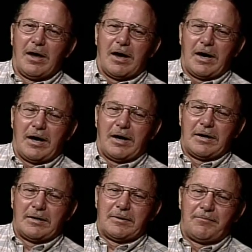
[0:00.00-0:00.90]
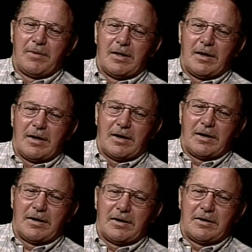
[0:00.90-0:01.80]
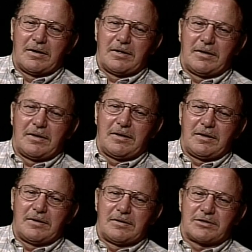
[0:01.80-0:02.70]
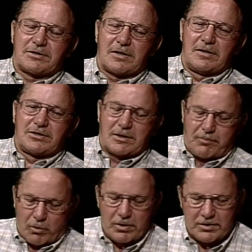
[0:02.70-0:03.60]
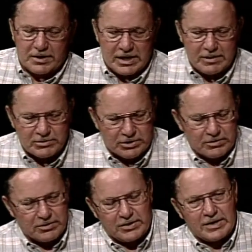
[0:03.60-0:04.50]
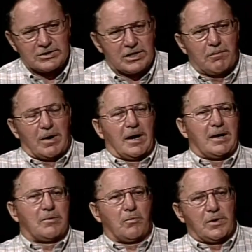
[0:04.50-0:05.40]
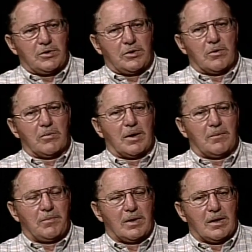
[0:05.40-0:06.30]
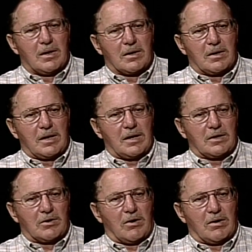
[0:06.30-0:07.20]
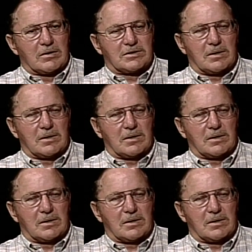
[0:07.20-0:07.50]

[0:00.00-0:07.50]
Mm-hmm. Um, uh, it's, it's important to keep certain things in mind when you're uh, getting dogs